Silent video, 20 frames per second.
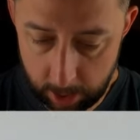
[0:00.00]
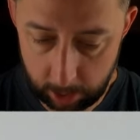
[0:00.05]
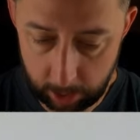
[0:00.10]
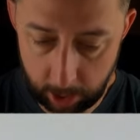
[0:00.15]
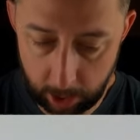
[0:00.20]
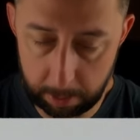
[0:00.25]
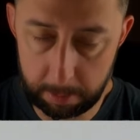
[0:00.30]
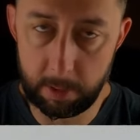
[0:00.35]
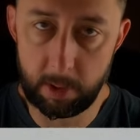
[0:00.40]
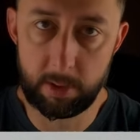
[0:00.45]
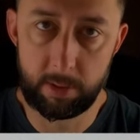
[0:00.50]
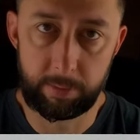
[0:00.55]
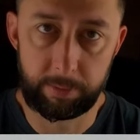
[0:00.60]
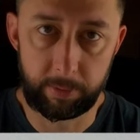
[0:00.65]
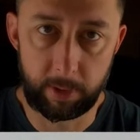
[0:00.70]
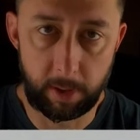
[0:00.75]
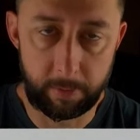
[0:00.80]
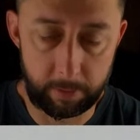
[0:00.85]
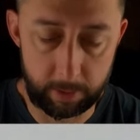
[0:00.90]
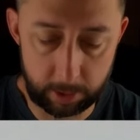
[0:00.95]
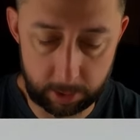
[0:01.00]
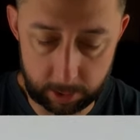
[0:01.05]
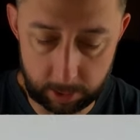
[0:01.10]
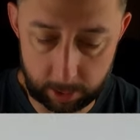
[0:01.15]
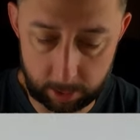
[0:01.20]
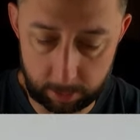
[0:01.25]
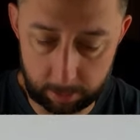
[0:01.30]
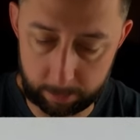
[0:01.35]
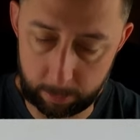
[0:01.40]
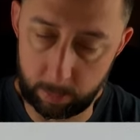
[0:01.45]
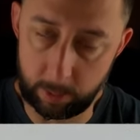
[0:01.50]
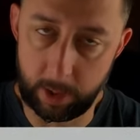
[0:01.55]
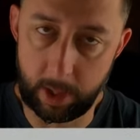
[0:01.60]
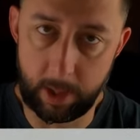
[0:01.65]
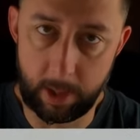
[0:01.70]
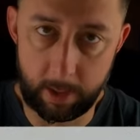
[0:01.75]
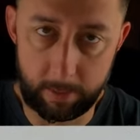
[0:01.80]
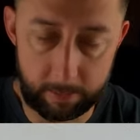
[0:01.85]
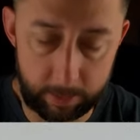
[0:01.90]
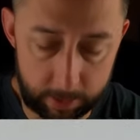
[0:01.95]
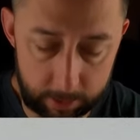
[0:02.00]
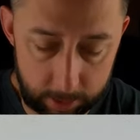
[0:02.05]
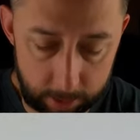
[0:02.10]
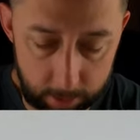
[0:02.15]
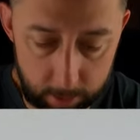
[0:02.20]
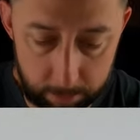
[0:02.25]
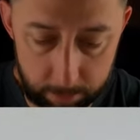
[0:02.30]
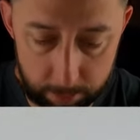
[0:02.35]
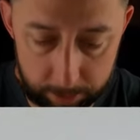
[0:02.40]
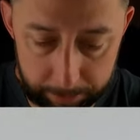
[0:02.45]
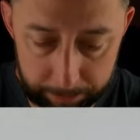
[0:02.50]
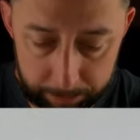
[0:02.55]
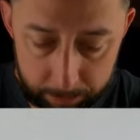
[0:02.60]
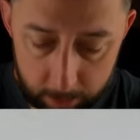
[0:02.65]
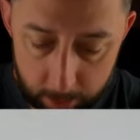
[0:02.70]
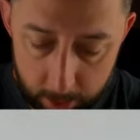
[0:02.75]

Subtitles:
camos for every single, well, not every single, but